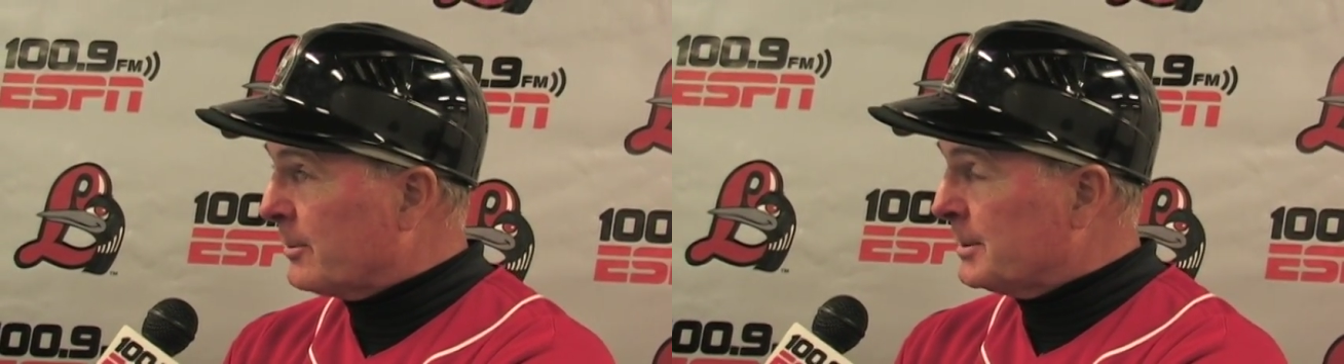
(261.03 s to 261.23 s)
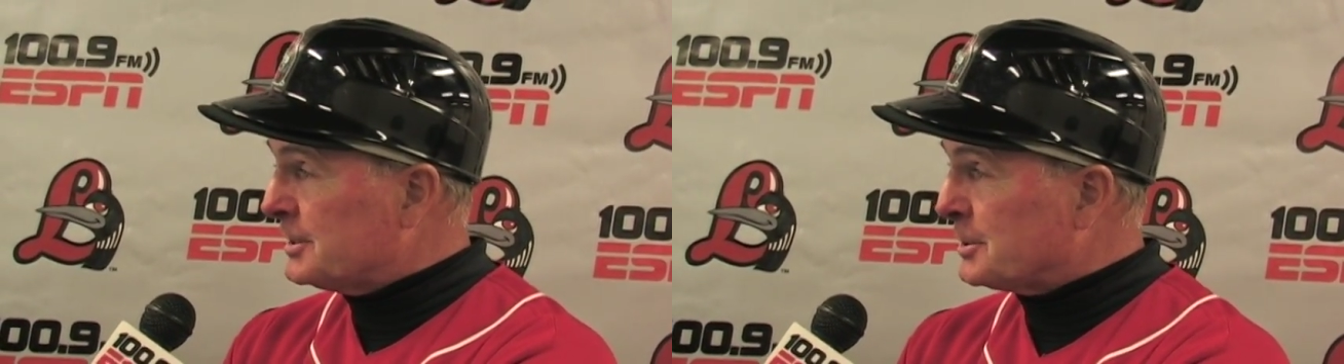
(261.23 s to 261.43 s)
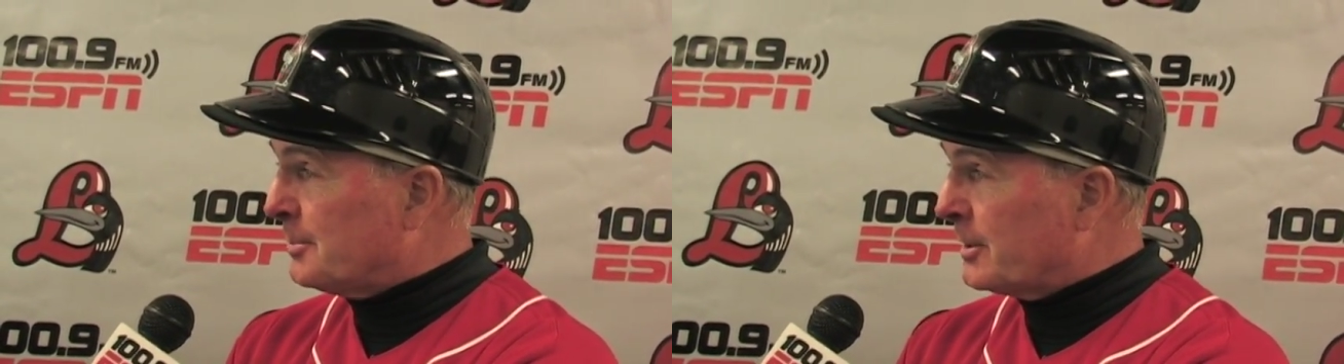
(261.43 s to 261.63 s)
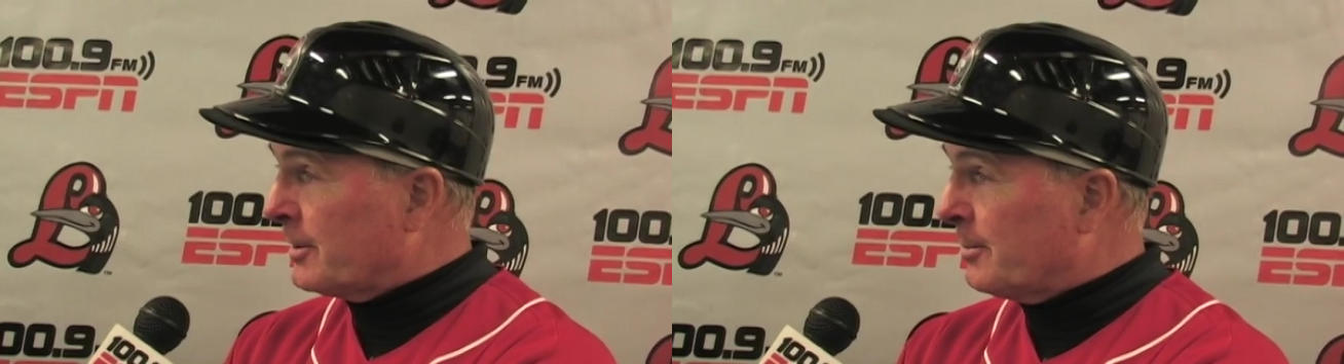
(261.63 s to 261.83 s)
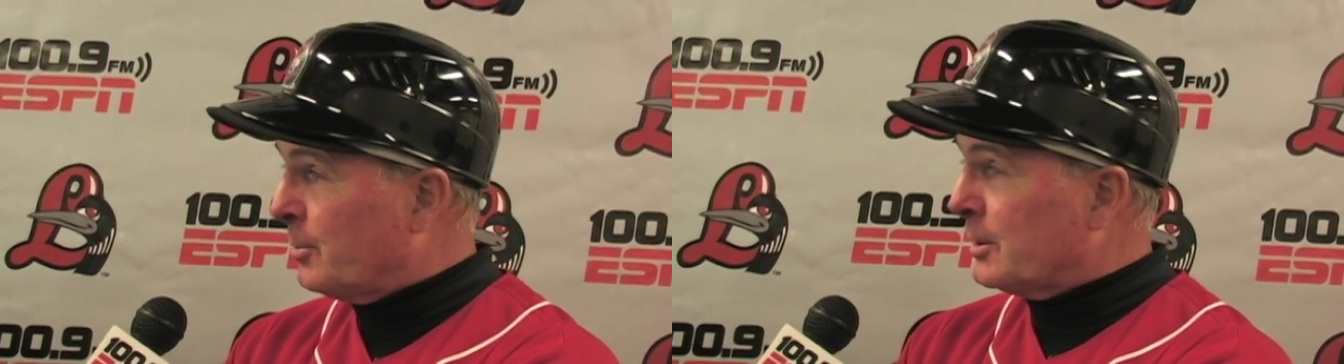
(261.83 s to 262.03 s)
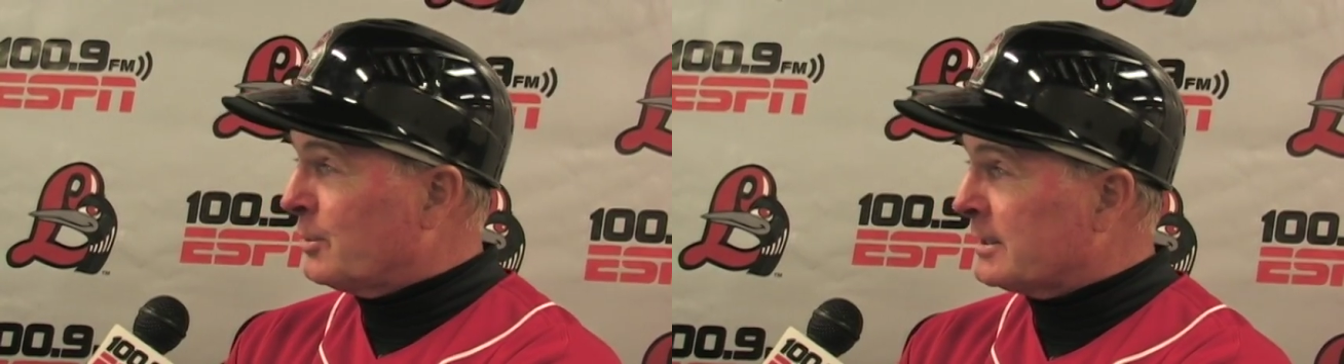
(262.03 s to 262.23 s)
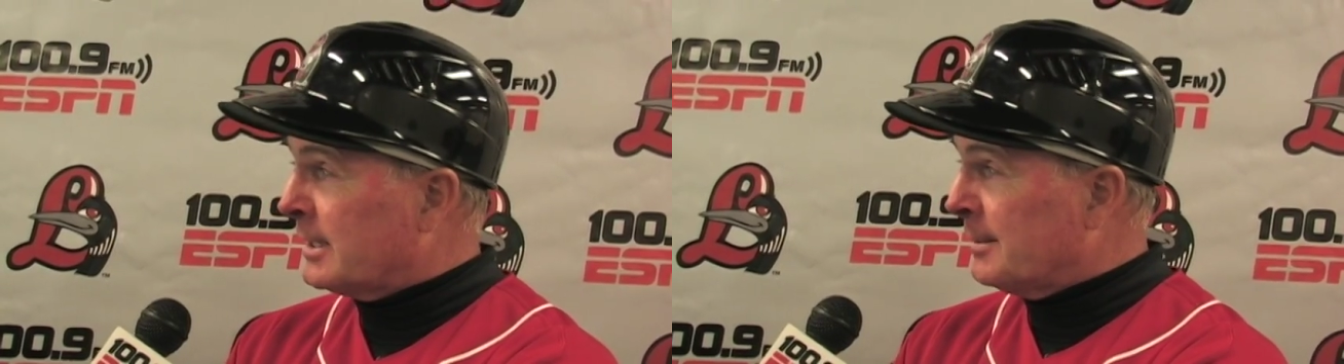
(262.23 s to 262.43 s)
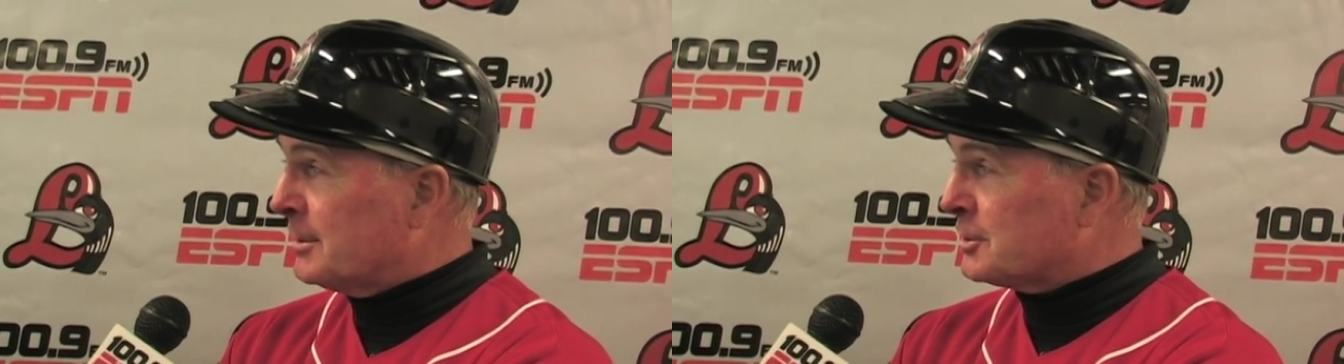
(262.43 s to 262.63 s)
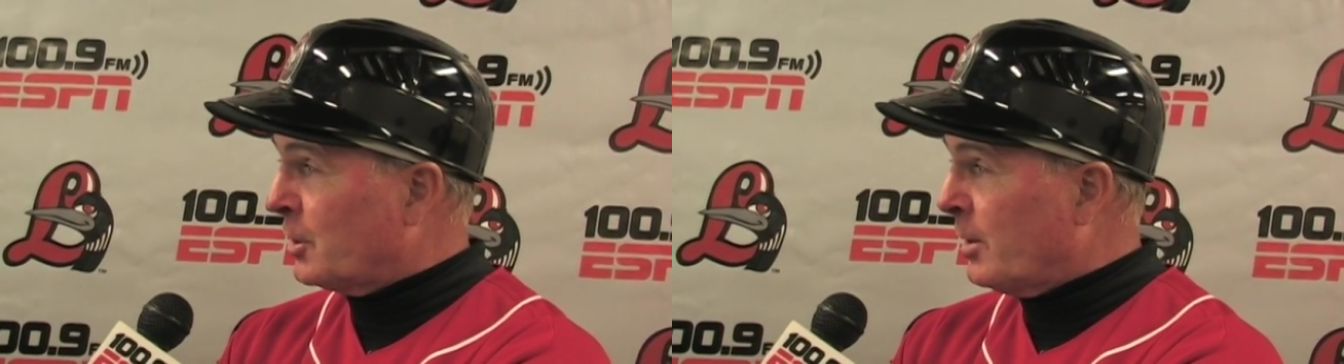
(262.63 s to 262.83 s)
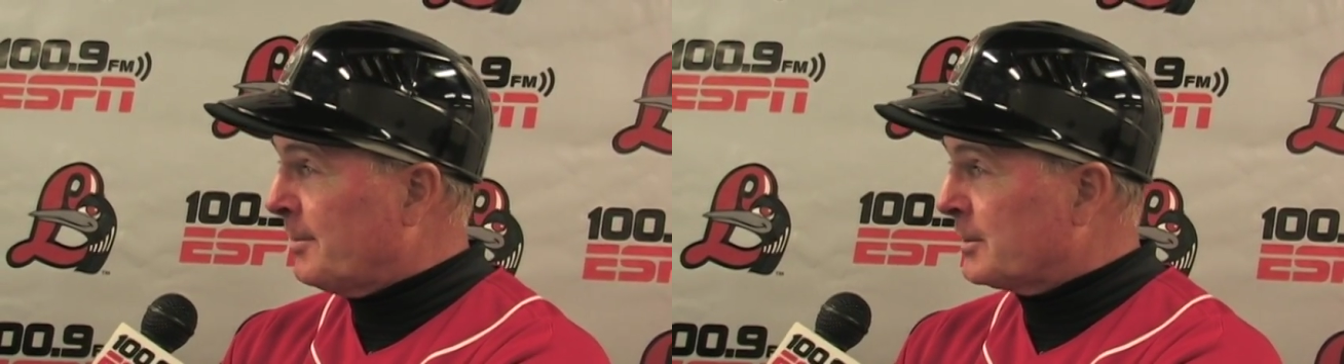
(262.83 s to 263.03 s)
We just put on the board what time to
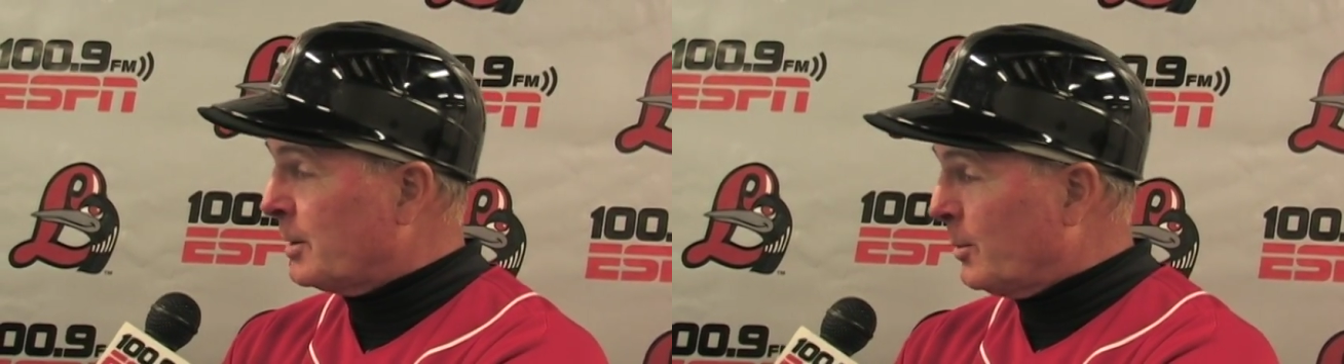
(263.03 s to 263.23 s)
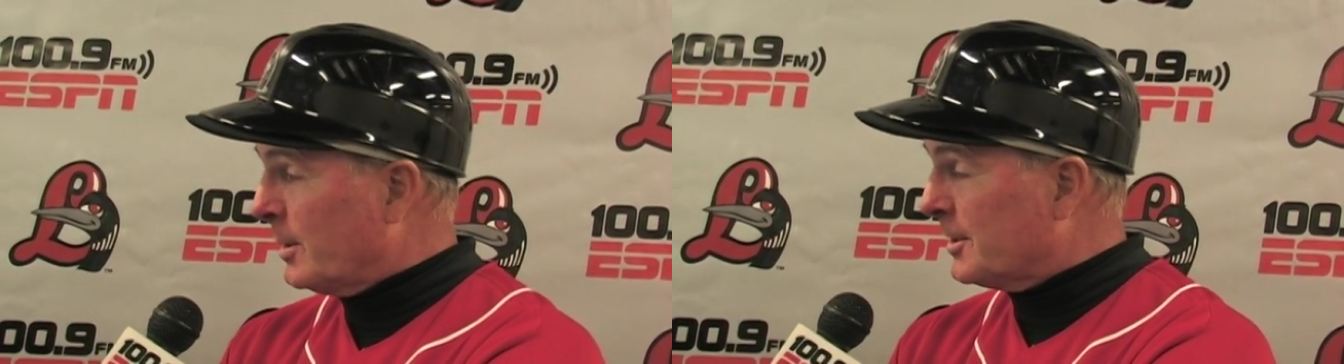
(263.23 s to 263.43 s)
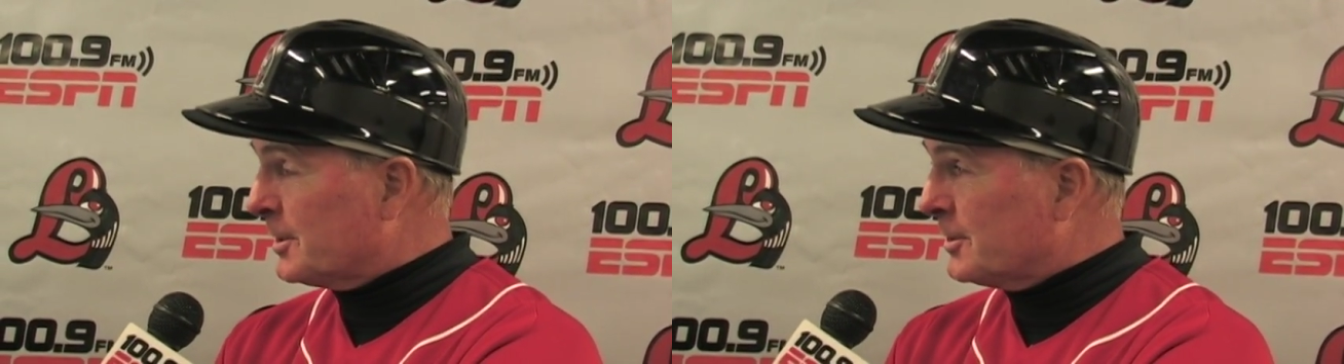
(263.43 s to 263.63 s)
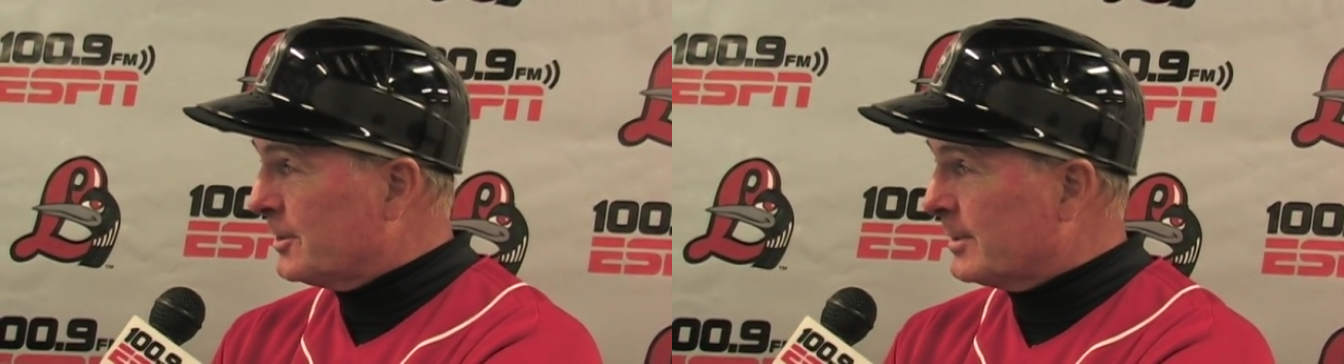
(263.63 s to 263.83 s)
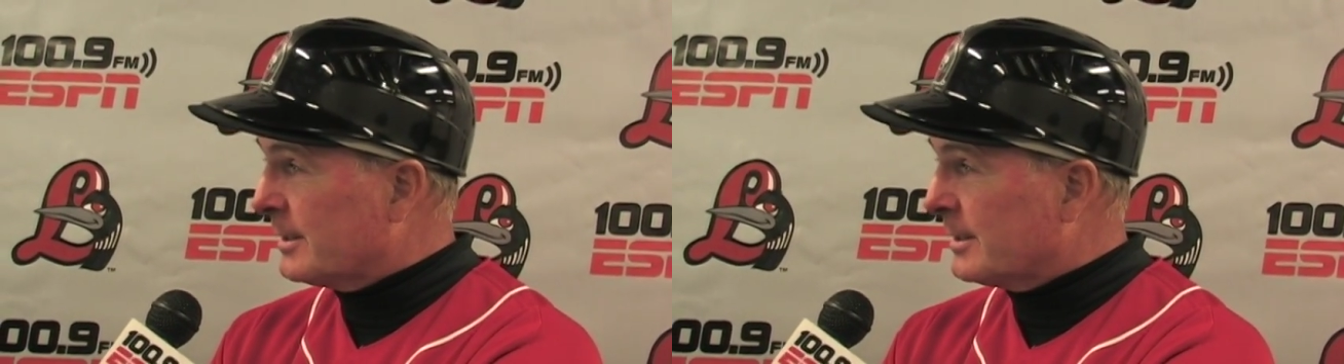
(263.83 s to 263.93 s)
show up and what we're going to do.